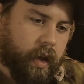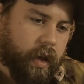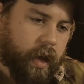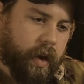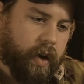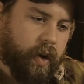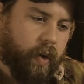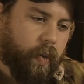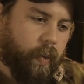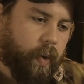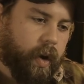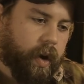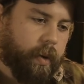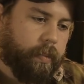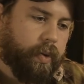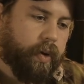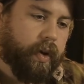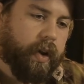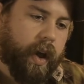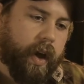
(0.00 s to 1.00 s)
I don't want to
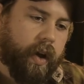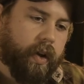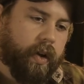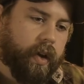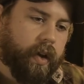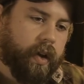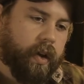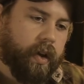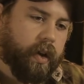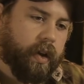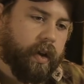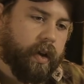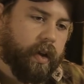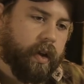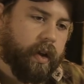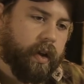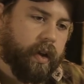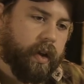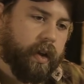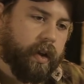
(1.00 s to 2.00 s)
put out
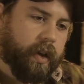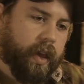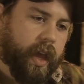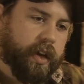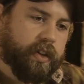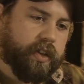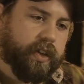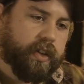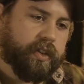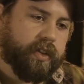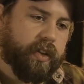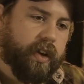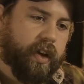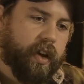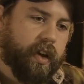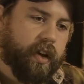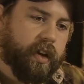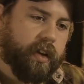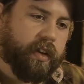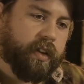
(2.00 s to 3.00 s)
a catchy
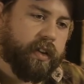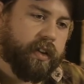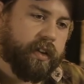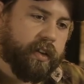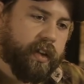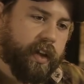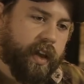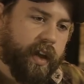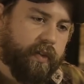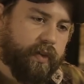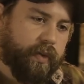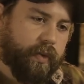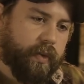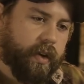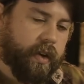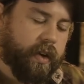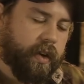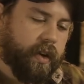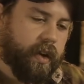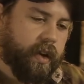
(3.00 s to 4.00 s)
song that
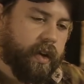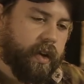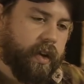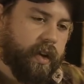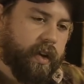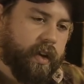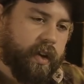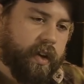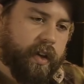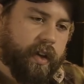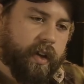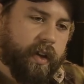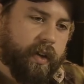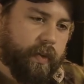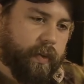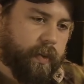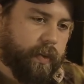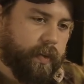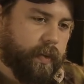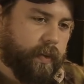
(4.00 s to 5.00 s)
everyone
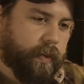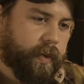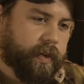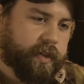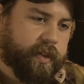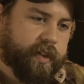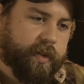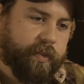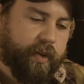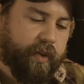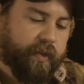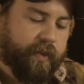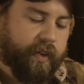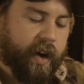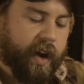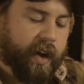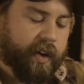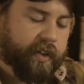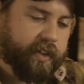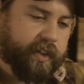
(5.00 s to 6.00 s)
wants to move
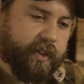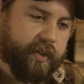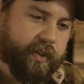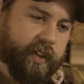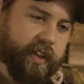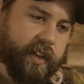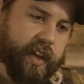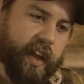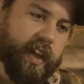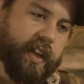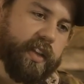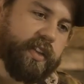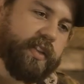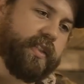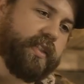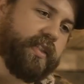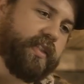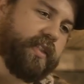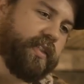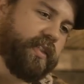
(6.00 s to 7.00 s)
around to and
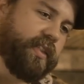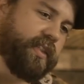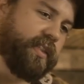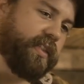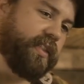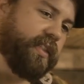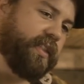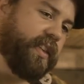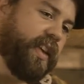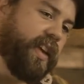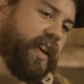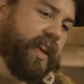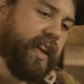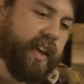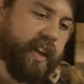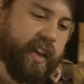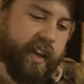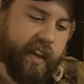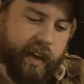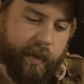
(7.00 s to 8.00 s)
dance.
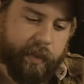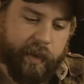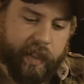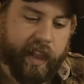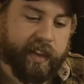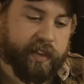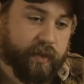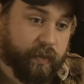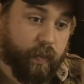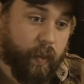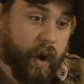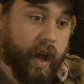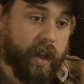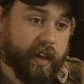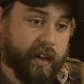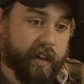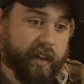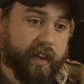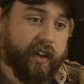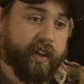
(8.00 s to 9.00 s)
I mean, that's well
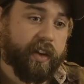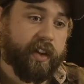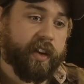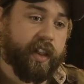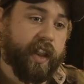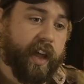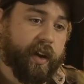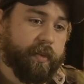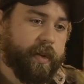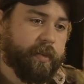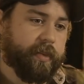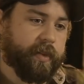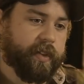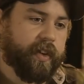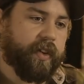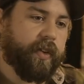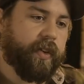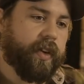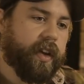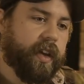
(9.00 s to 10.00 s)
and good. A lot of people
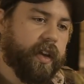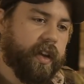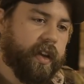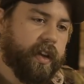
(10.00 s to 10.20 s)
do it,